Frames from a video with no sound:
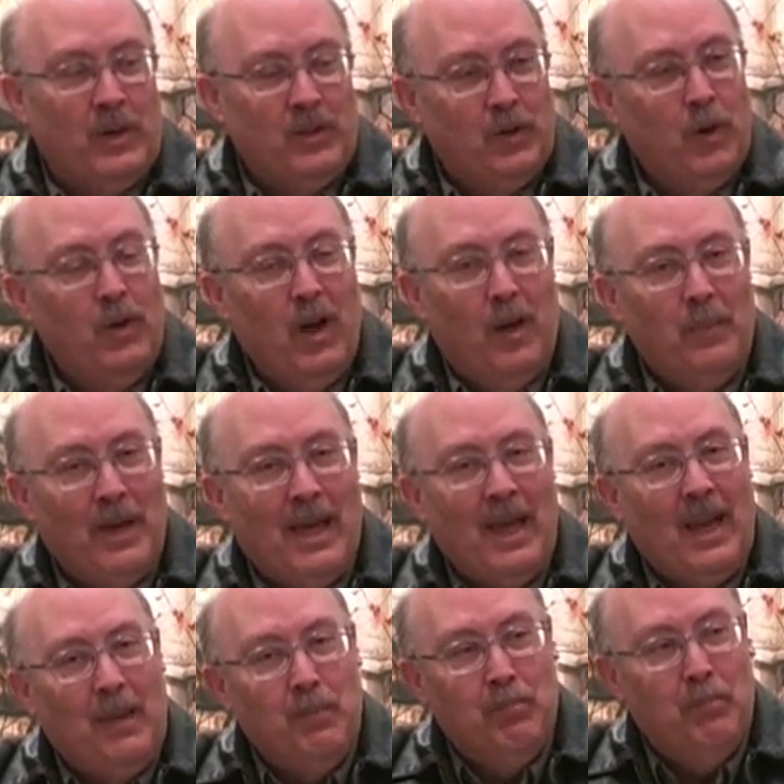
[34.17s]
It should not be
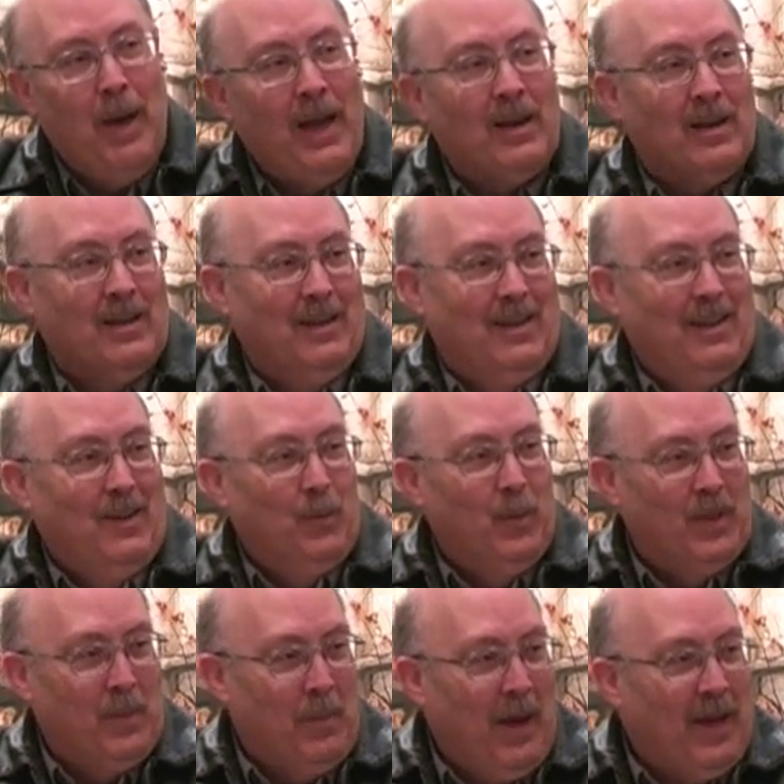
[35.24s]
getting better
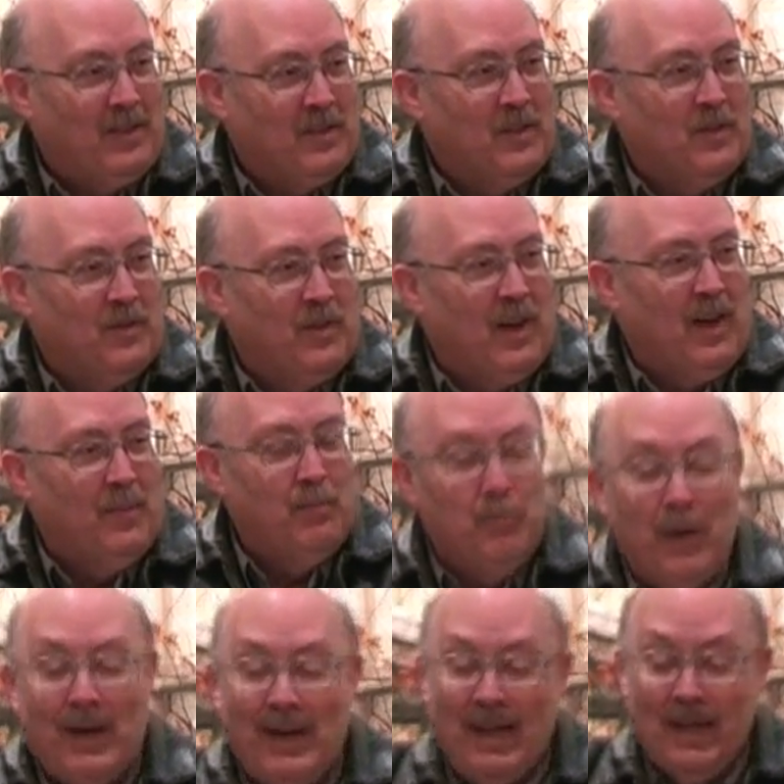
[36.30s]
with the passage of time,
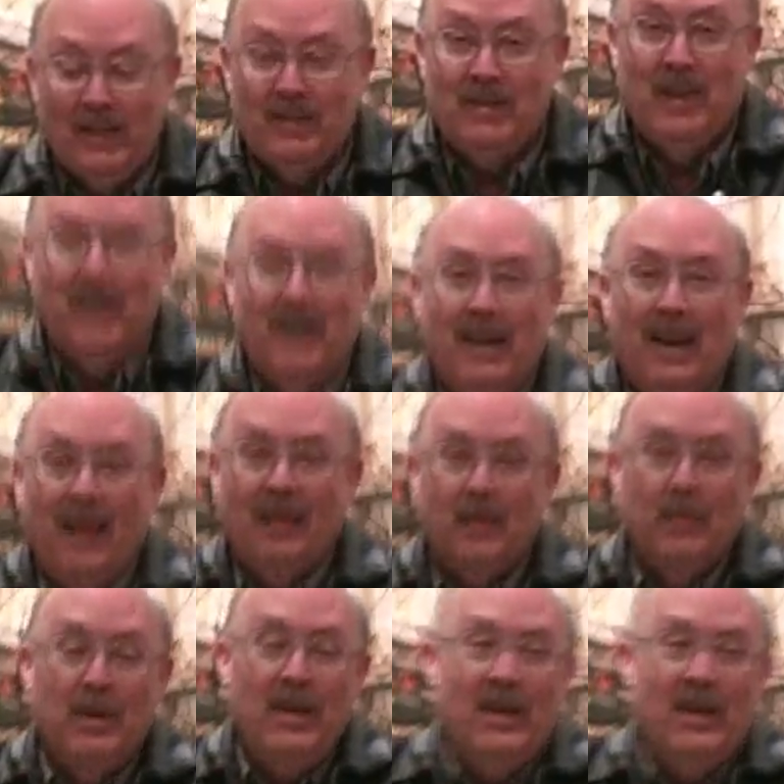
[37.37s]
but it is. And to